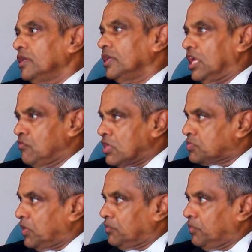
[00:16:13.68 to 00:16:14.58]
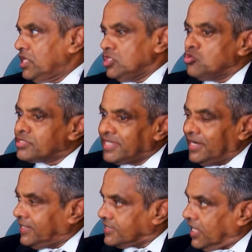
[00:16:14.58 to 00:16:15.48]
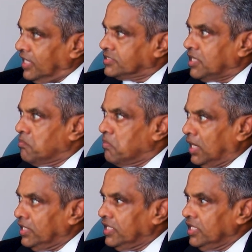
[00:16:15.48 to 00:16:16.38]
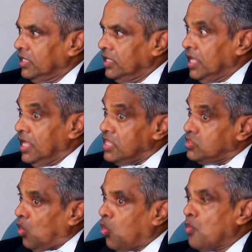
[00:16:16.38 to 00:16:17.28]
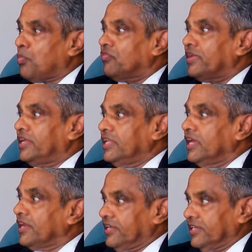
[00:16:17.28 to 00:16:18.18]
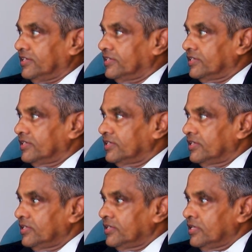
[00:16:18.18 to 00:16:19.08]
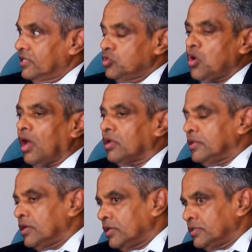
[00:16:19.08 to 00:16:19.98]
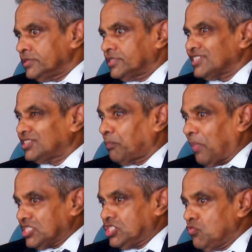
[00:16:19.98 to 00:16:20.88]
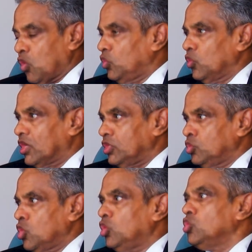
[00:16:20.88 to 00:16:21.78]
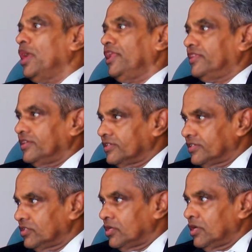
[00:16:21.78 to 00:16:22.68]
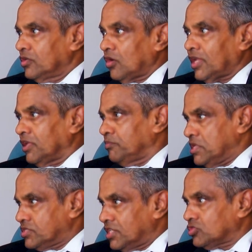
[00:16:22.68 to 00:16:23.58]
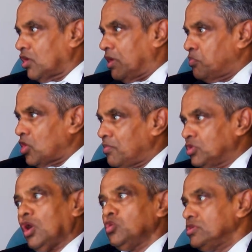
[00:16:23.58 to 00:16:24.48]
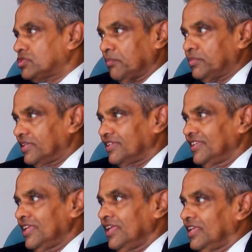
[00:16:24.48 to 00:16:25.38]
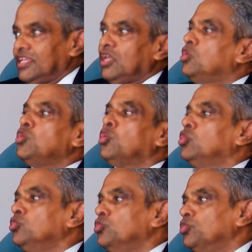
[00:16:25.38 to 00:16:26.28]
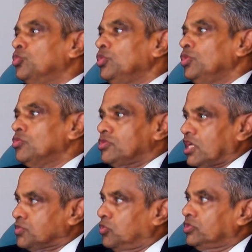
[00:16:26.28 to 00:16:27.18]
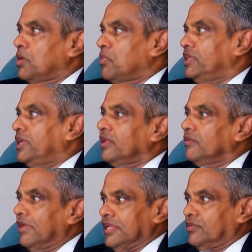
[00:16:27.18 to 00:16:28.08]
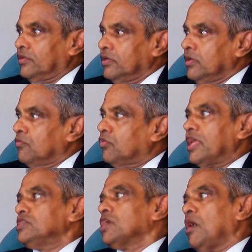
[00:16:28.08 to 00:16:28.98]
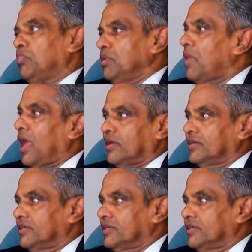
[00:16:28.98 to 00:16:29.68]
Investment means you set aside some money in the hope of getting a return. You are just a passive onlooker. You don't do anything. Not like business or employment, you are doing something. Here you don't do. You just put the money and pay. For example, bank.